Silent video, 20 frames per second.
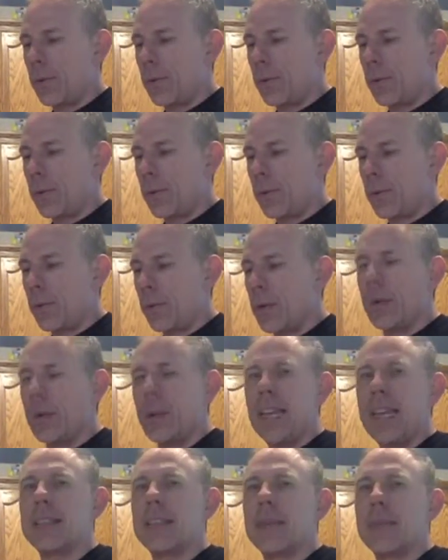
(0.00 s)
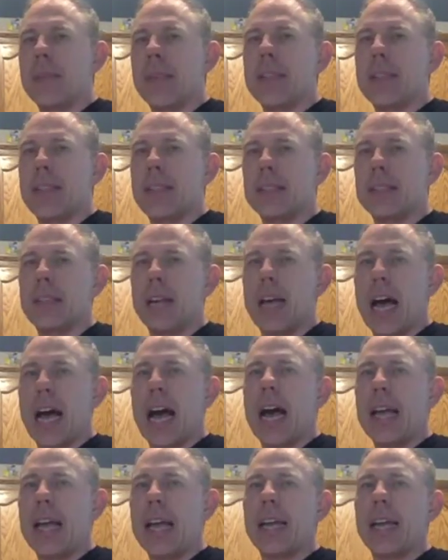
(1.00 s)
eat something that's
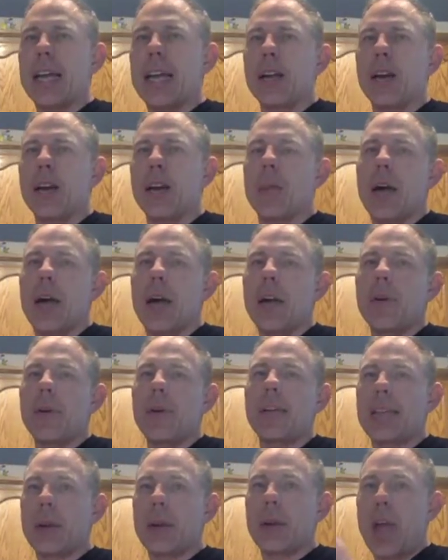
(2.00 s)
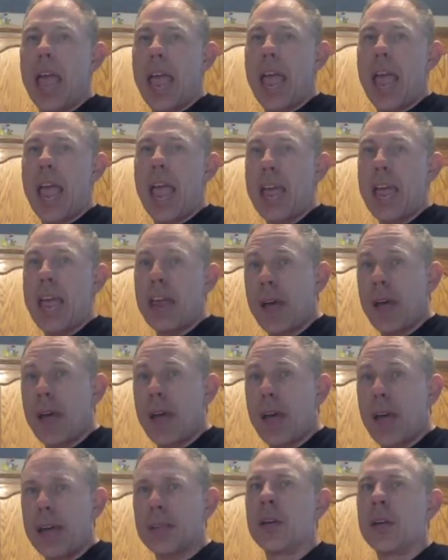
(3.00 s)
high in carbohydrates and fat,
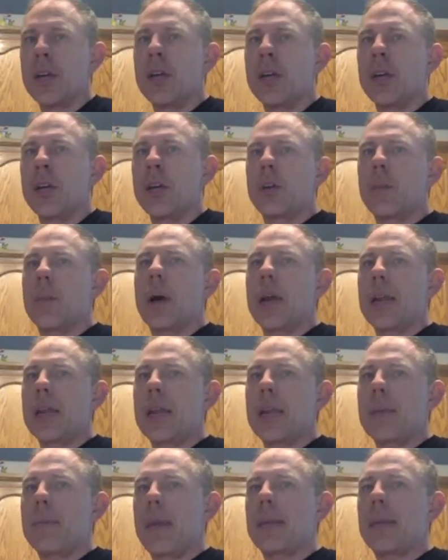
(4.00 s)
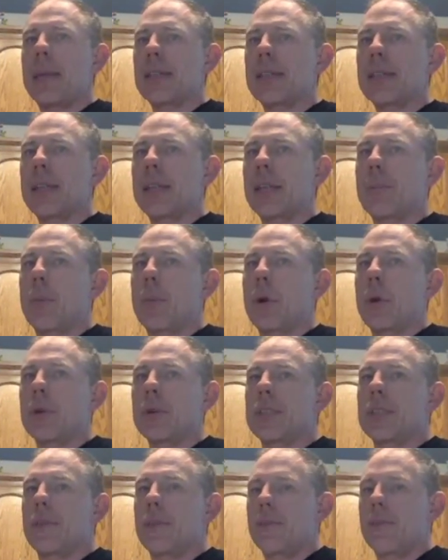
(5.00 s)
your body basically burns
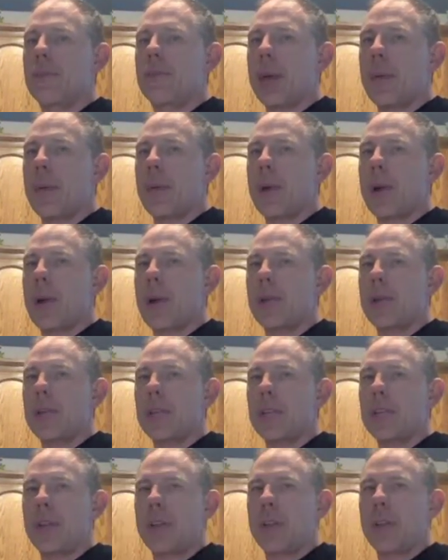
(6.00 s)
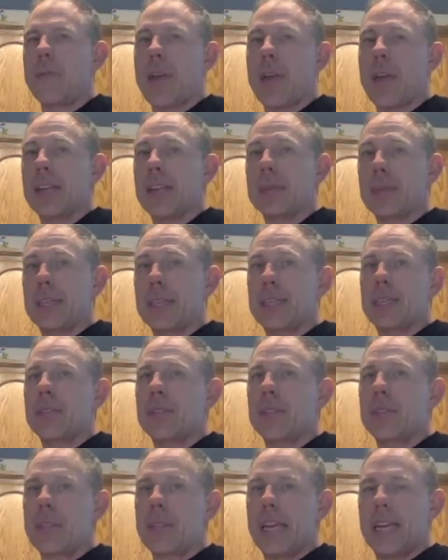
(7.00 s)
the carbohydrates really fast because those are the
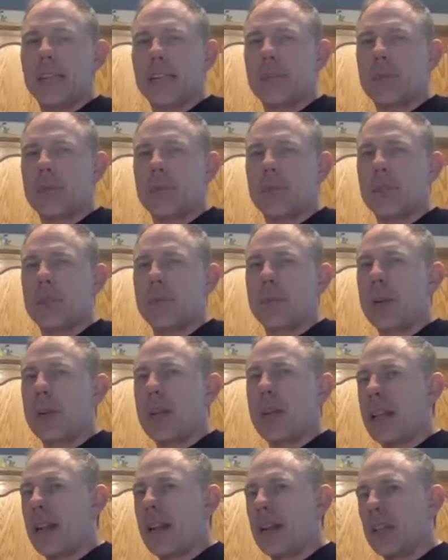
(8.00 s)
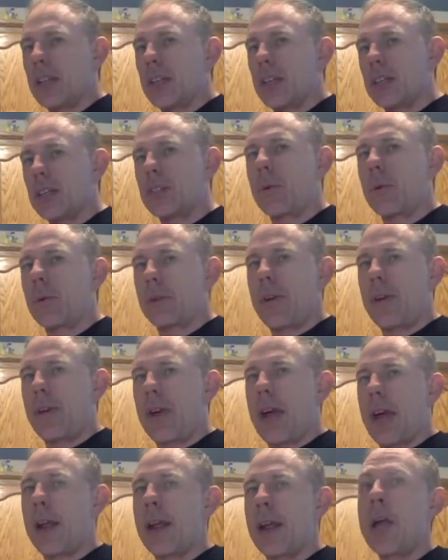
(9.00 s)
easiest ones to burn, and then it stores the fat.
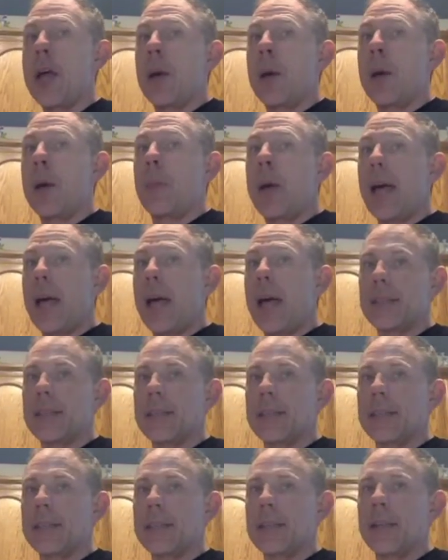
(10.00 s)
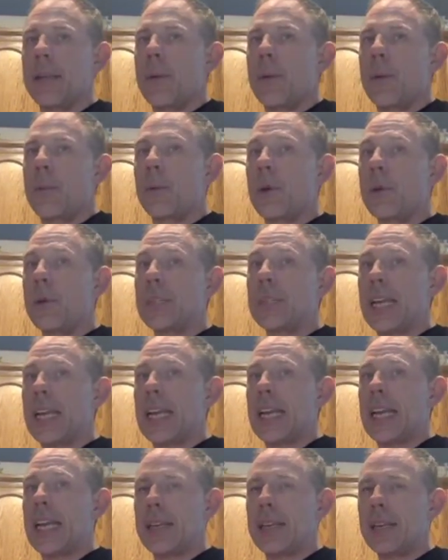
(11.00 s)
But
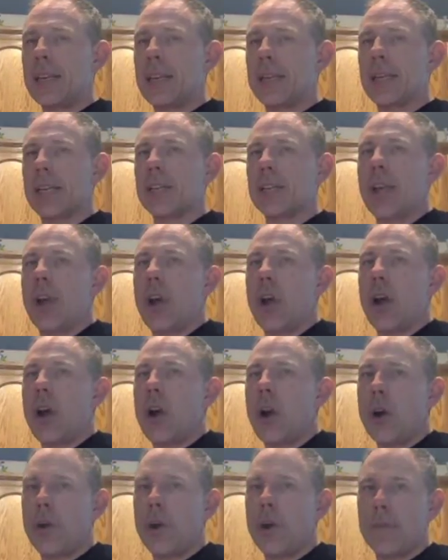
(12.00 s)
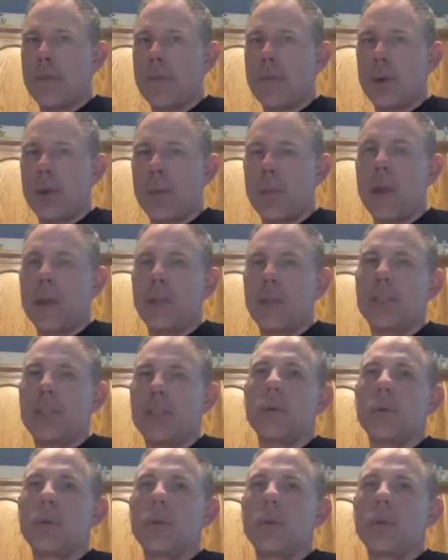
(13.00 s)
protein is actually harder for your body to